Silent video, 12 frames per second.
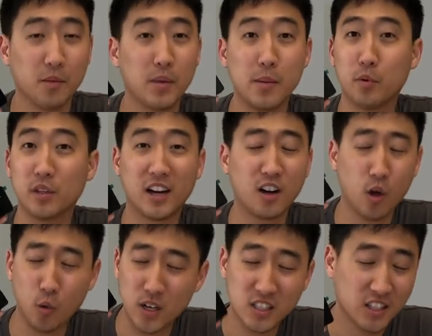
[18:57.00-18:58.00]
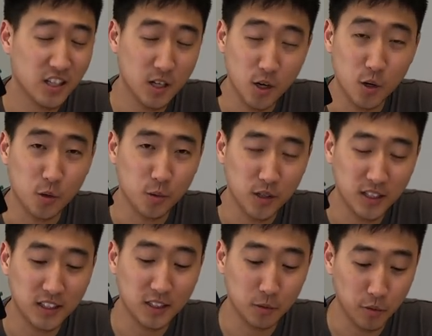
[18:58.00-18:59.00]
people that are always on the go
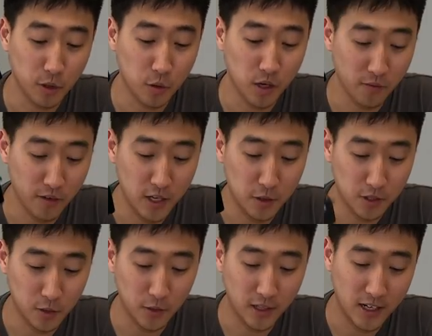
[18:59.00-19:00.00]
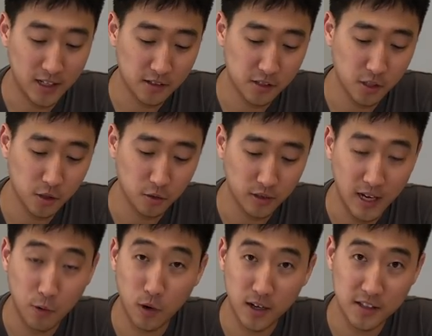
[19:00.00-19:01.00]
um, recording videos or whatnot. So
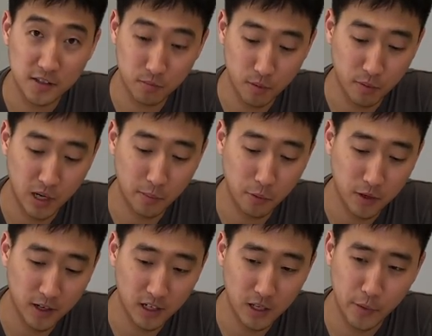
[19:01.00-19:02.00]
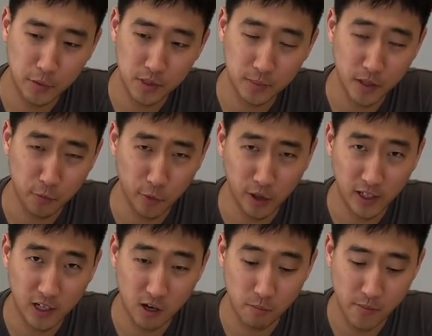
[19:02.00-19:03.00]
they wanted, they probably wanted to come out with something really
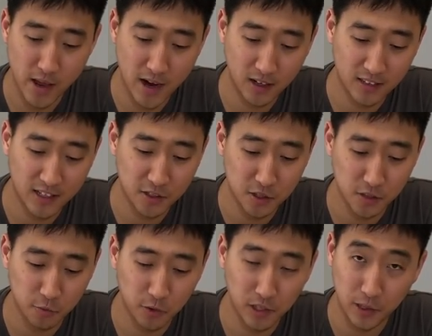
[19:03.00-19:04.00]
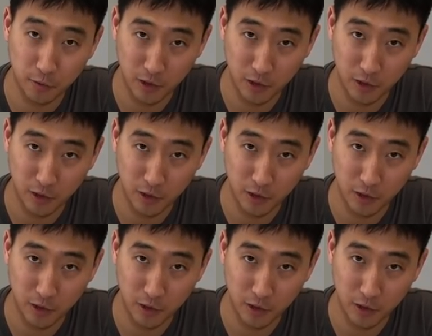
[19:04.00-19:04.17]
compact that's just really